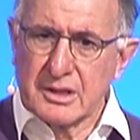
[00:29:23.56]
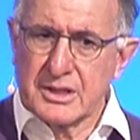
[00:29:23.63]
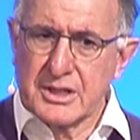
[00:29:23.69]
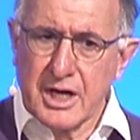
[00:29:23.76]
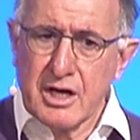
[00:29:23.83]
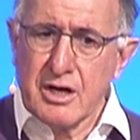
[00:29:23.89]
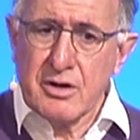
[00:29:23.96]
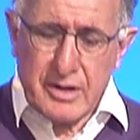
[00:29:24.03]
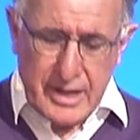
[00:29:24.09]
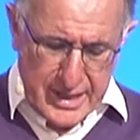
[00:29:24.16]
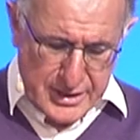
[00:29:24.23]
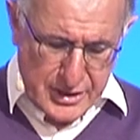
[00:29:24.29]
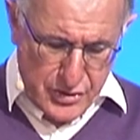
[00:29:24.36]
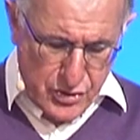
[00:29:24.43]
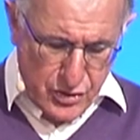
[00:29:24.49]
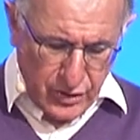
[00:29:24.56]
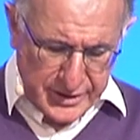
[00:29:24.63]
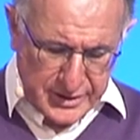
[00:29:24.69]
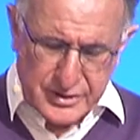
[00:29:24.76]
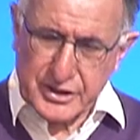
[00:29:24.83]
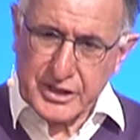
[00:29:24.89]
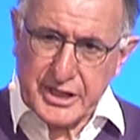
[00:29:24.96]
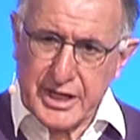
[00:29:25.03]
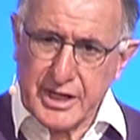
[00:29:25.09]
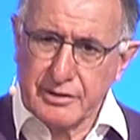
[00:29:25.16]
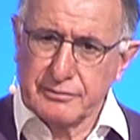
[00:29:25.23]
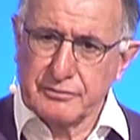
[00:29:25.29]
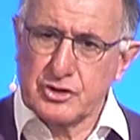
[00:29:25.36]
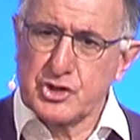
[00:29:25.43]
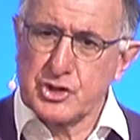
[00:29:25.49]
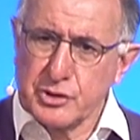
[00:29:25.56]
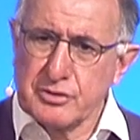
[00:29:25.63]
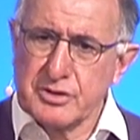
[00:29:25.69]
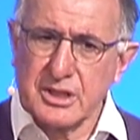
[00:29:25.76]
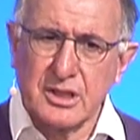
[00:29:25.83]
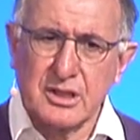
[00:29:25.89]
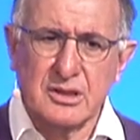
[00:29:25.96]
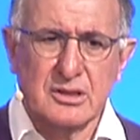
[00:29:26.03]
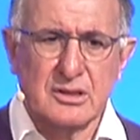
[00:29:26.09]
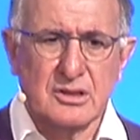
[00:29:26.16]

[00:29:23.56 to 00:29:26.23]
Go and anoint the king of Judah.